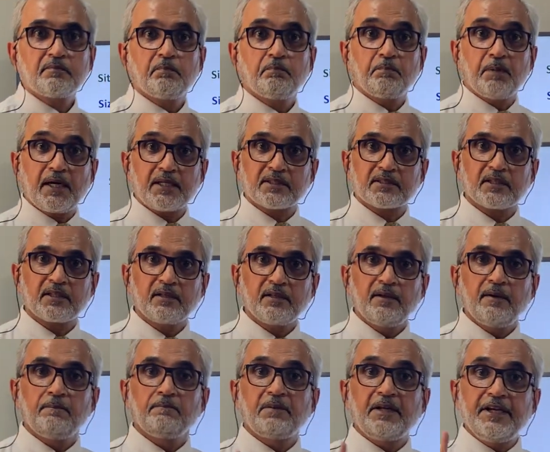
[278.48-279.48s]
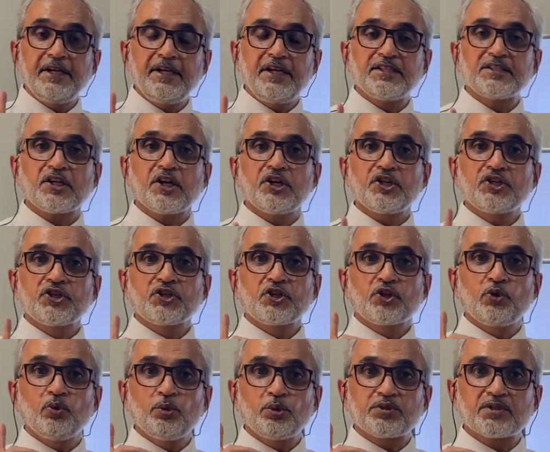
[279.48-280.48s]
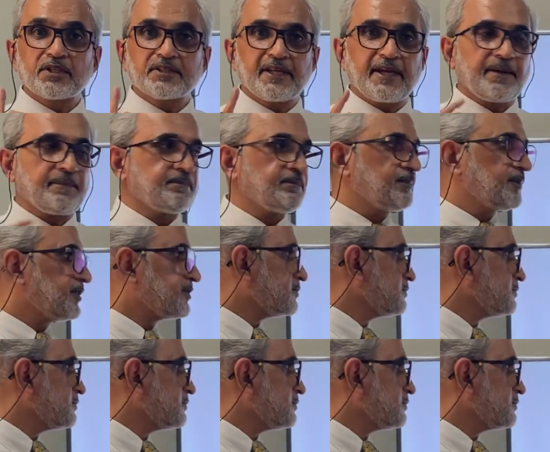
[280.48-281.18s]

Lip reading: But please use the tape.